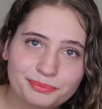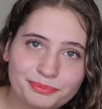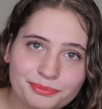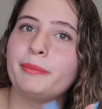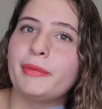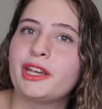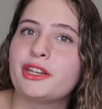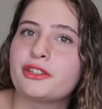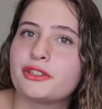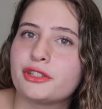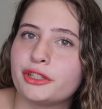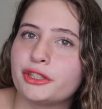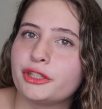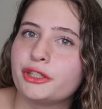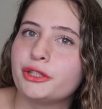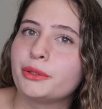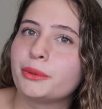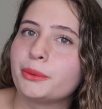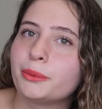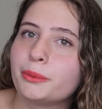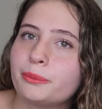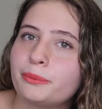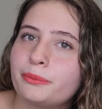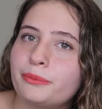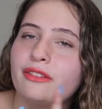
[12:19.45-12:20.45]
Make sure
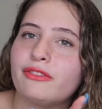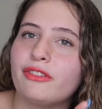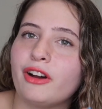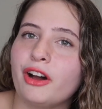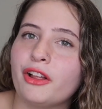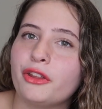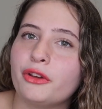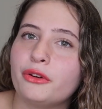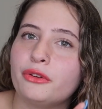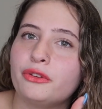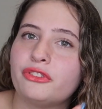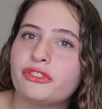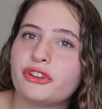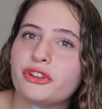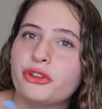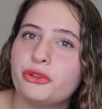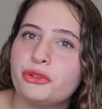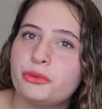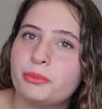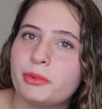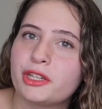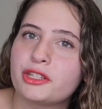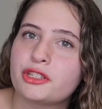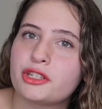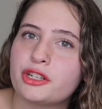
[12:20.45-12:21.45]
you follow for
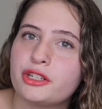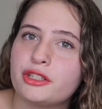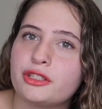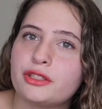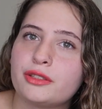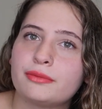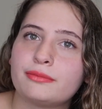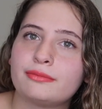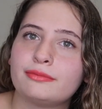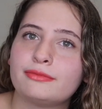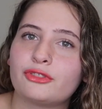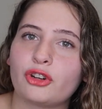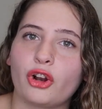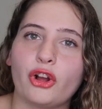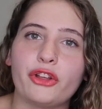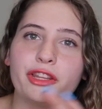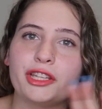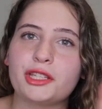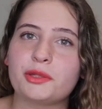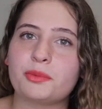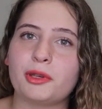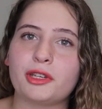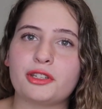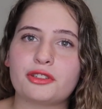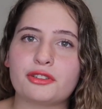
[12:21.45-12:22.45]
those pictures, for all
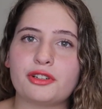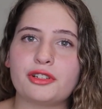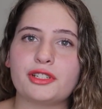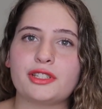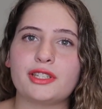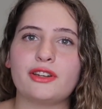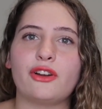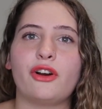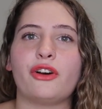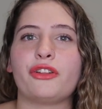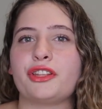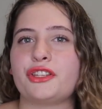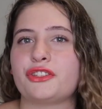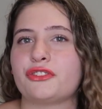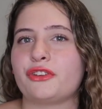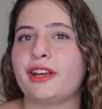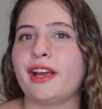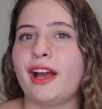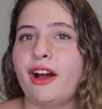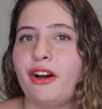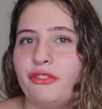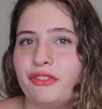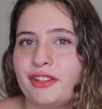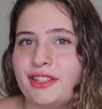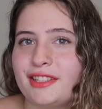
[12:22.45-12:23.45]
these pictures and all these great
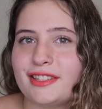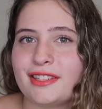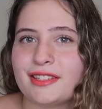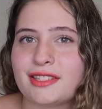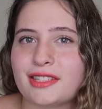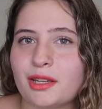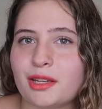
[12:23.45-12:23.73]
outfits this